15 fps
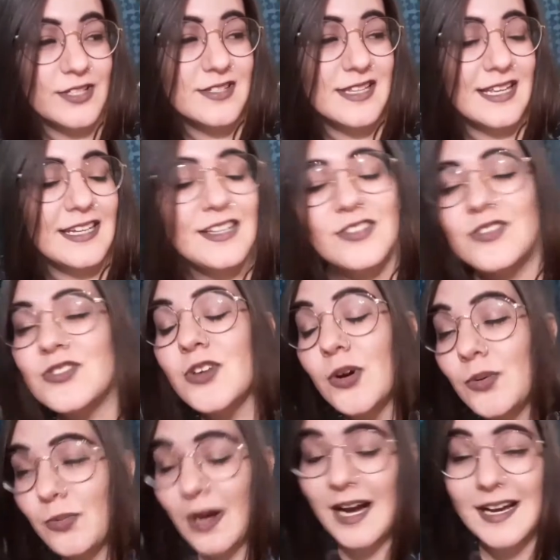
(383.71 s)
that he's so
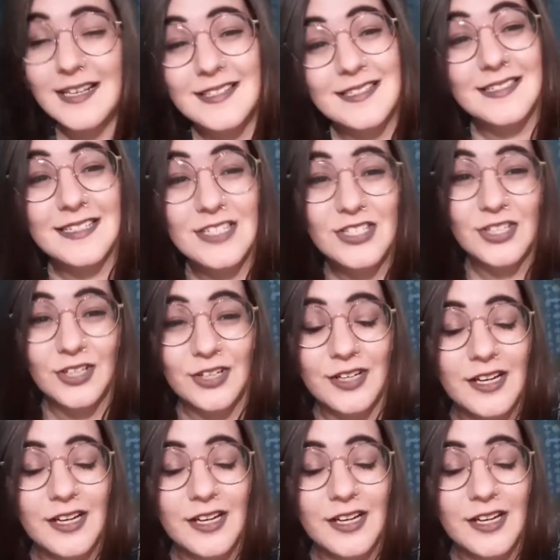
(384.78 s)
wise and teaching her,